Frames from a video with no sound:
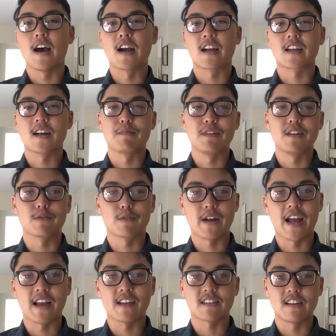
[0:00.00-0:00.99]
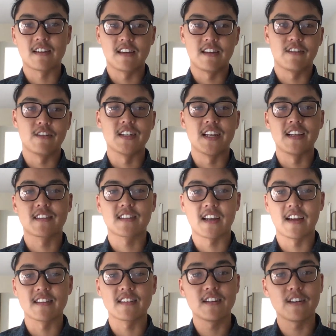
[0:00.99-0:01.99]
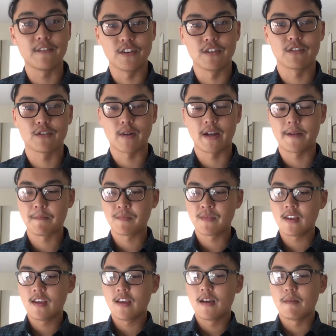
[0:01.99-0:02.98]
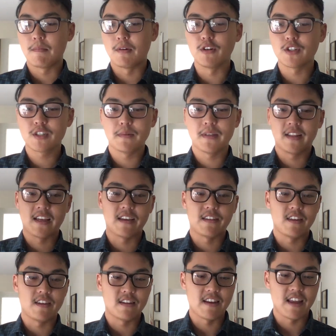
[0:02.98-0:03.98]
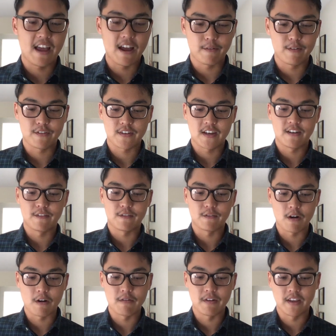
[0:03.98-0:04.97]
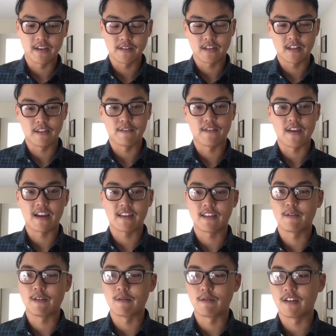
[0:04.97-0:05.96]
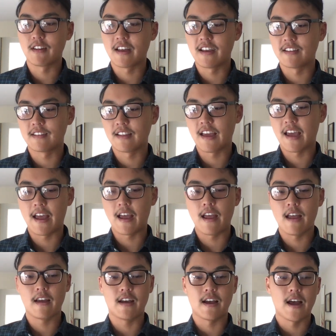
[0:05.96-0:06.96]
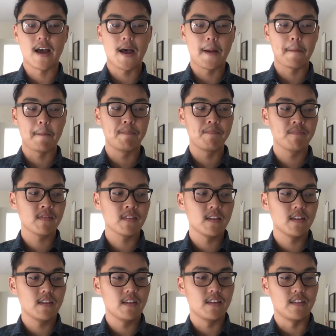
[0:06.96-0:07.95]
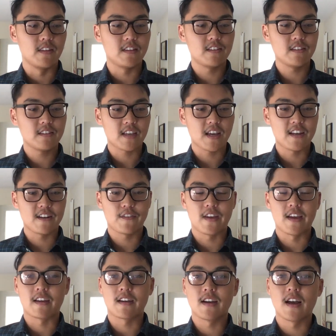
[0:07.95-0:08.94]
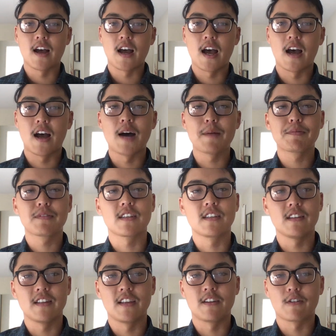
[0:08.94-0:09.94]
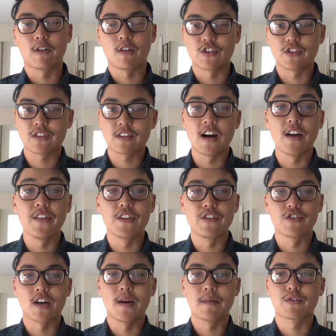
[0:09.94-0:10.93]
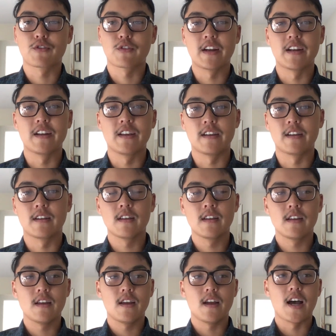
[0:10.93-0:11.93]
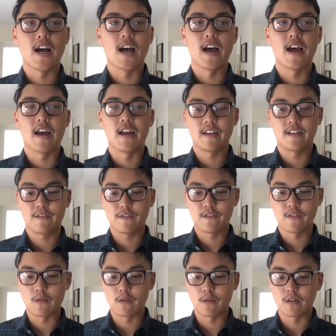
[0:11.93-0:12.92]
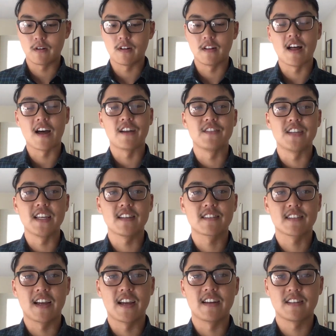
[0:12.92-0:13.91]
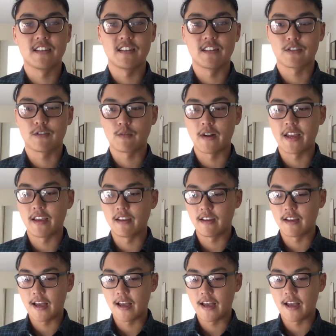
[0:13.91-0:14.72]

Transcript: companies were asking in their data science interviews, right? But ultimately, I think now we've kind of grown it to the fact that we realize that this is kind of upskilling or just on-the-job training for a lot of data scientists, right?